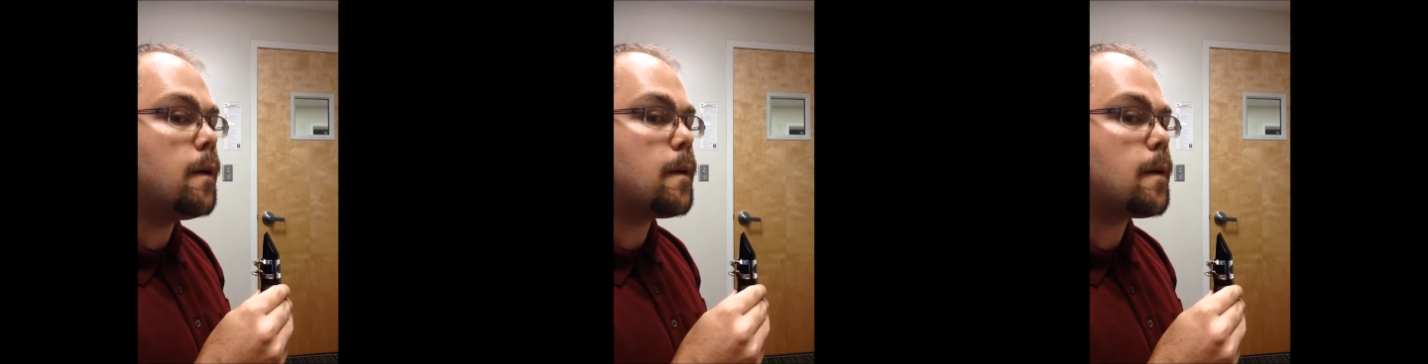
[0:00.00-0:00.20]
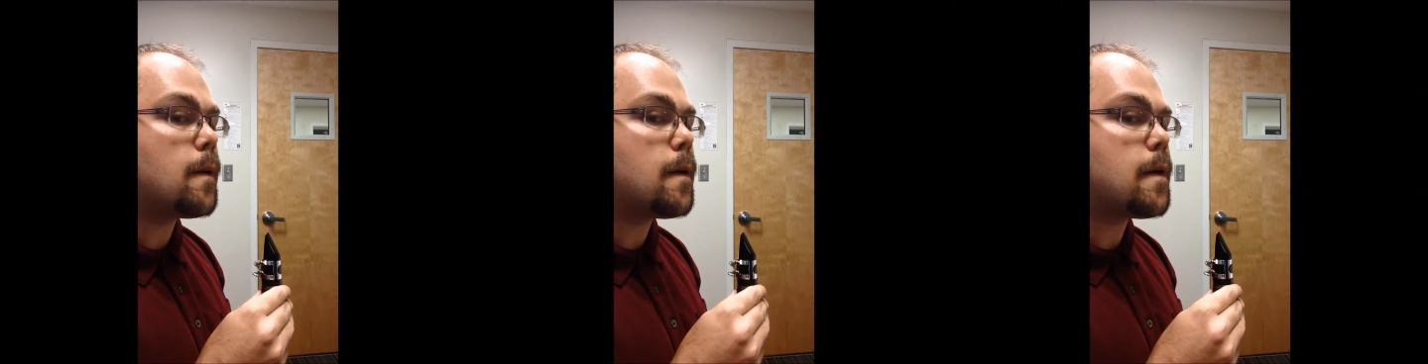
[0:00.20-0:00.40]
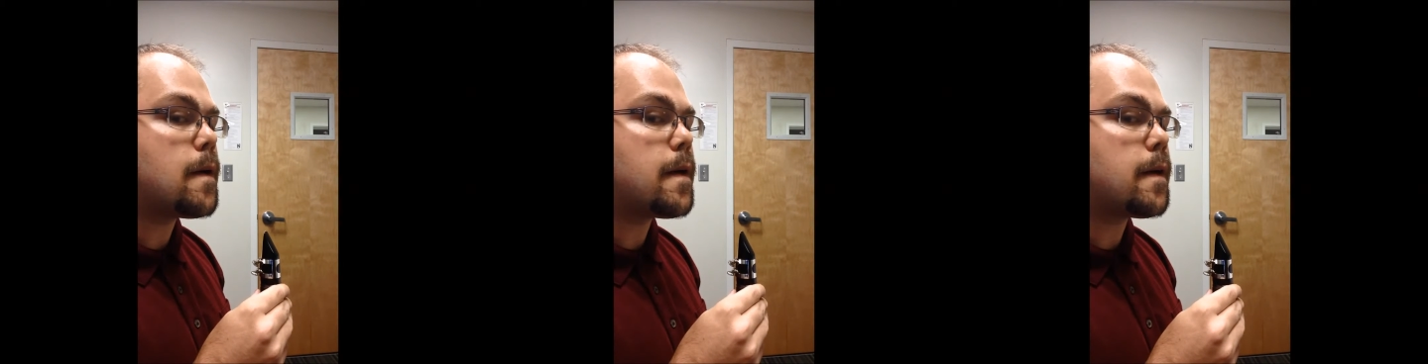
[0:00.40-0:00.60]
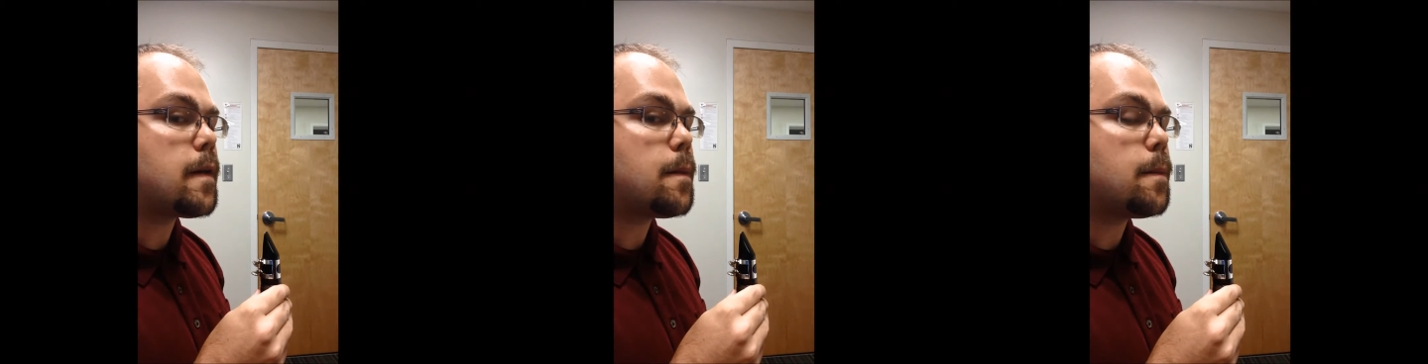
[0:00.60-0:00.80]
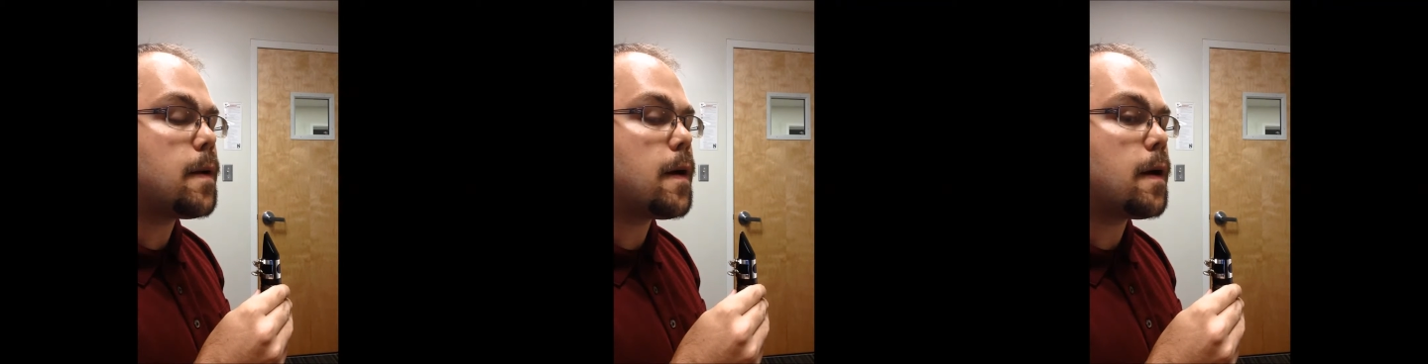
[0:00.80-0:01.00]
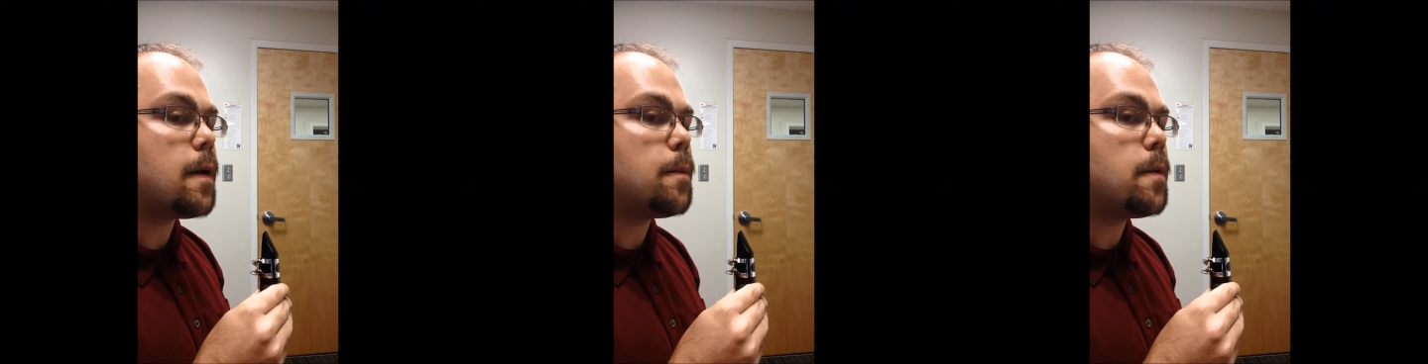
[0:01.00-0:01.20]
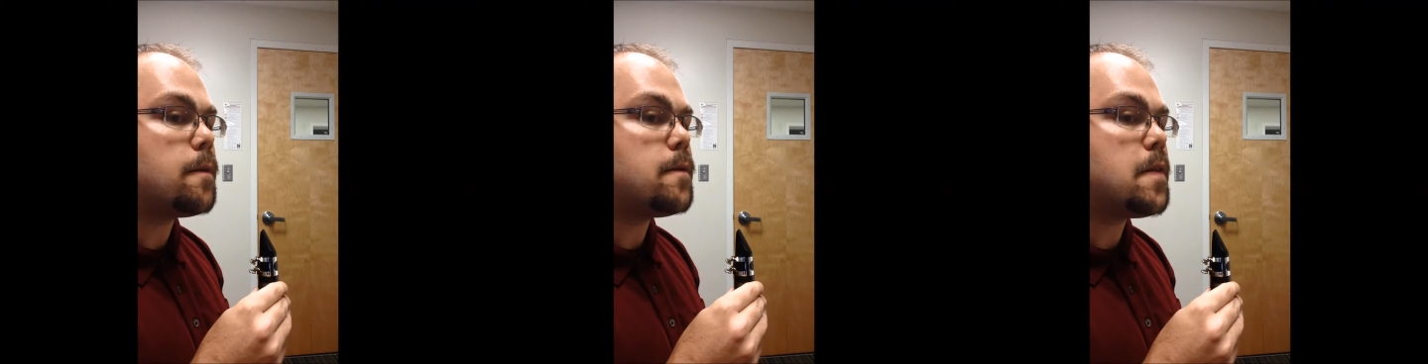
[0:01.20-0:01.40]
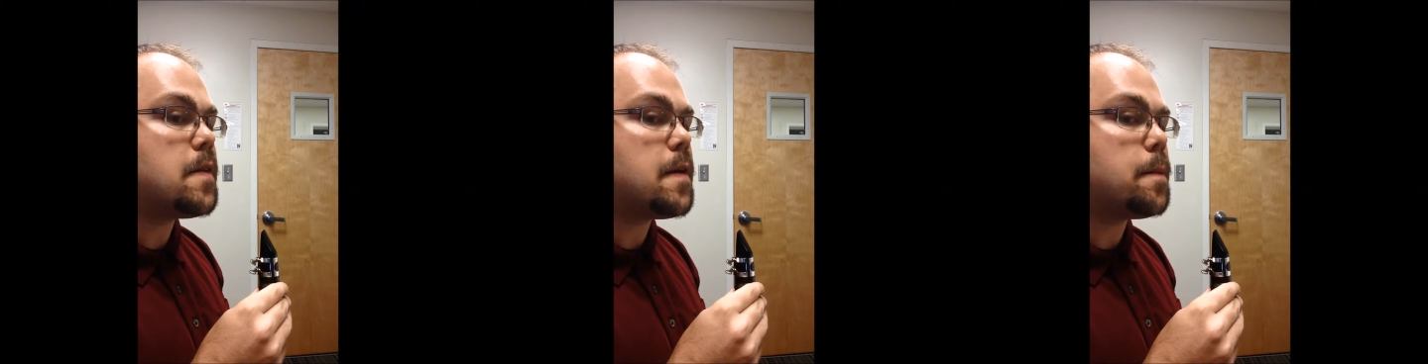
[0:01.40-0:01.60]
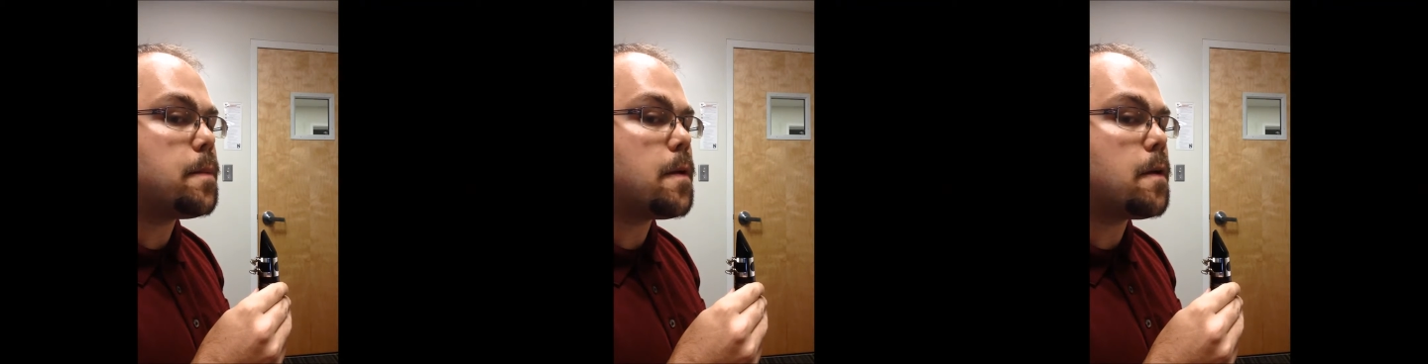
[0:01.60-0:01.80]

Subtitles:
Rolling the bottom of the lip